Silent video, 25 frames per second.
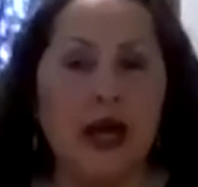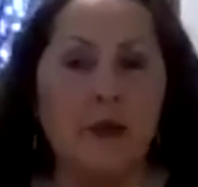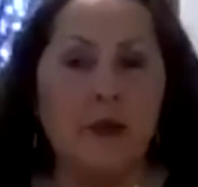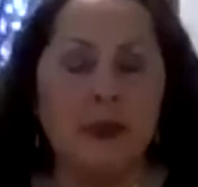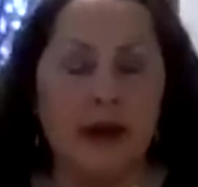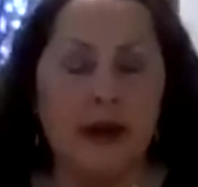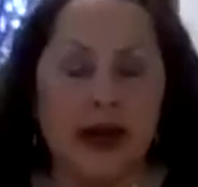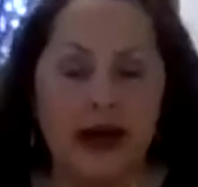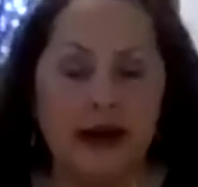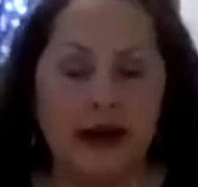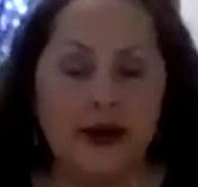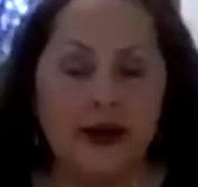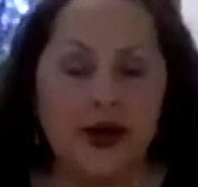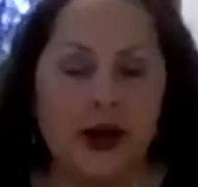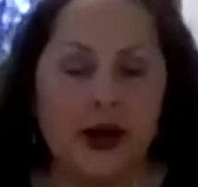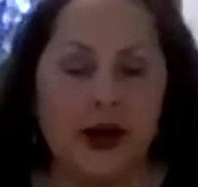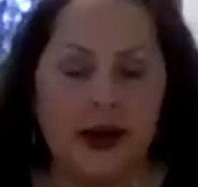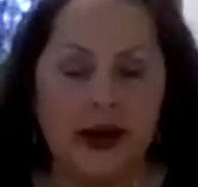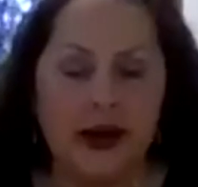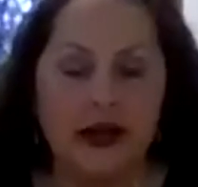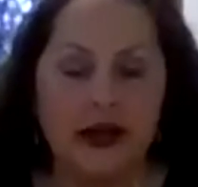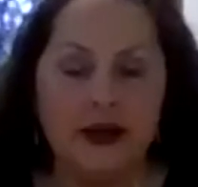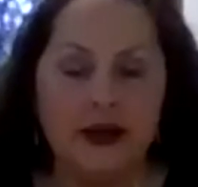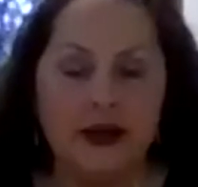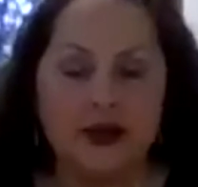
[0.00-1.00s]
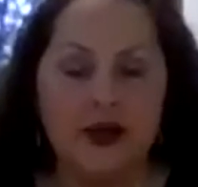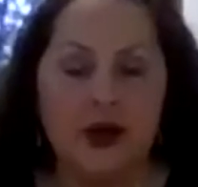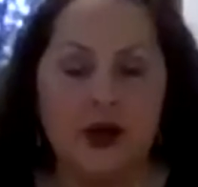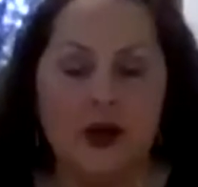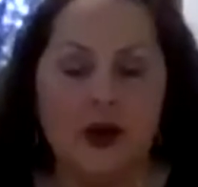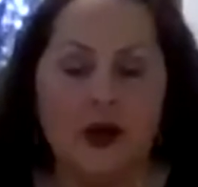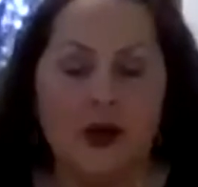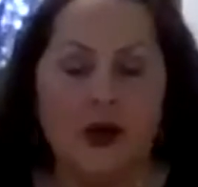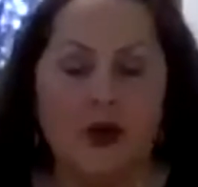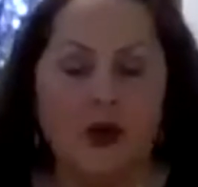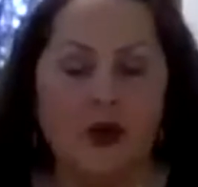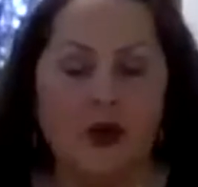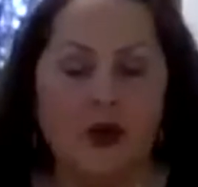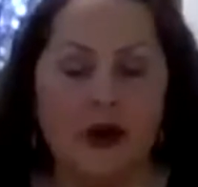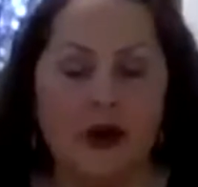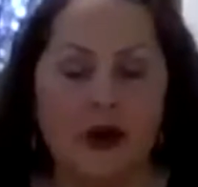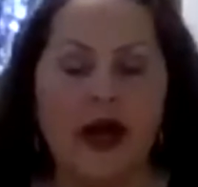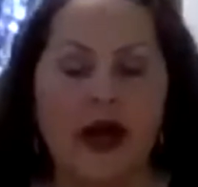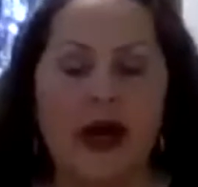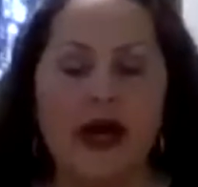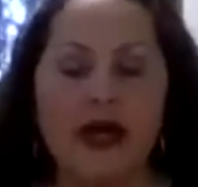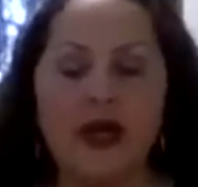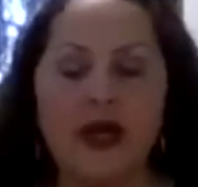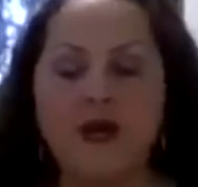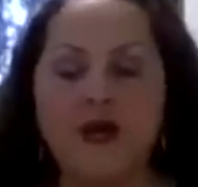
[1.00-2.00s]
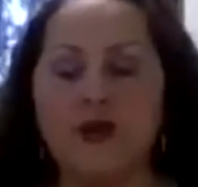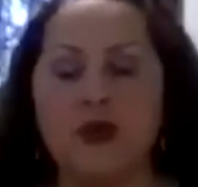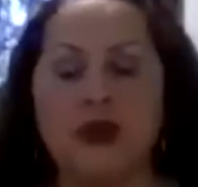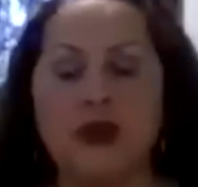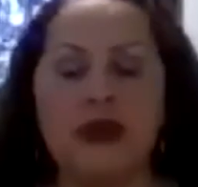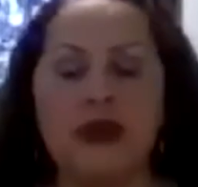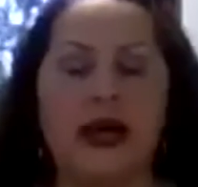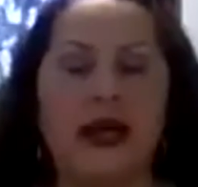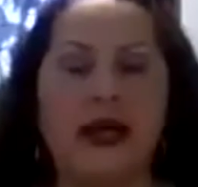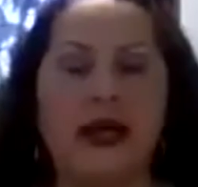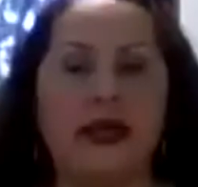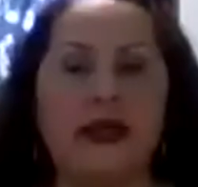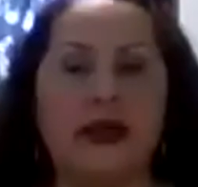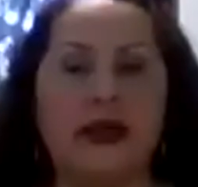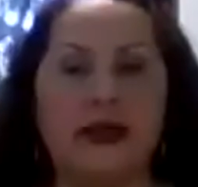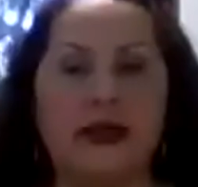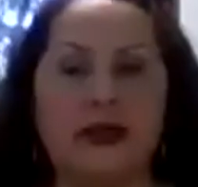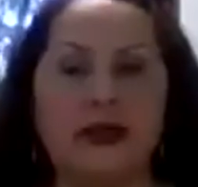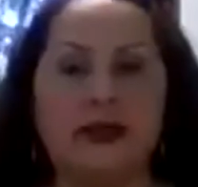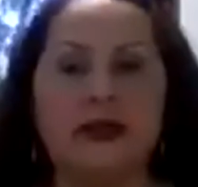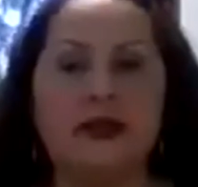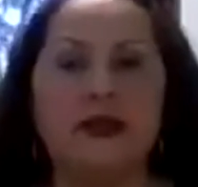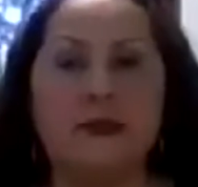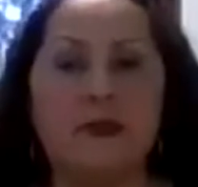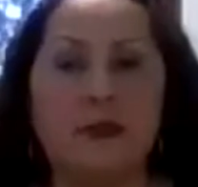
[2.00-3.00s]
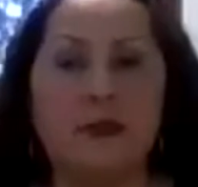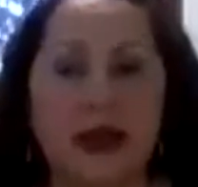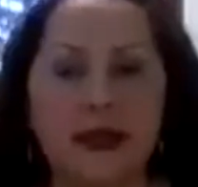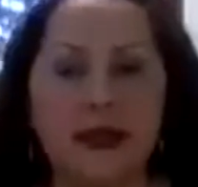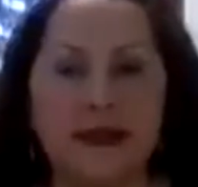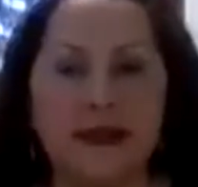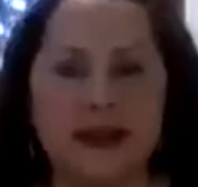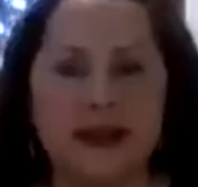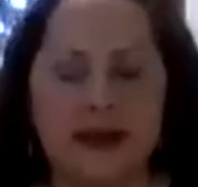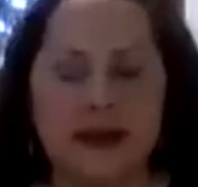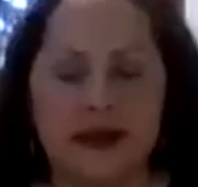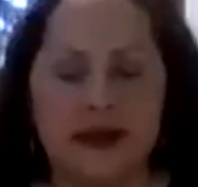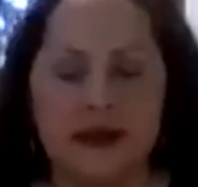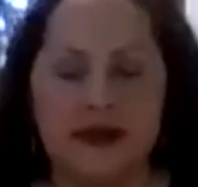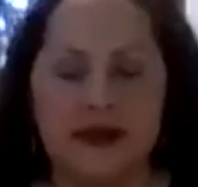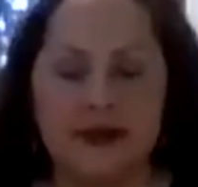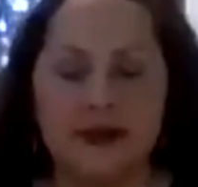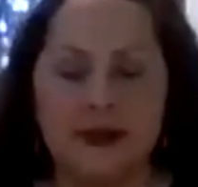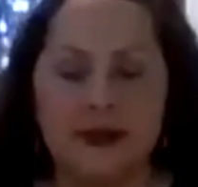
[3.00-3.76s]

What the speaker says: bad night or age-related spaciness.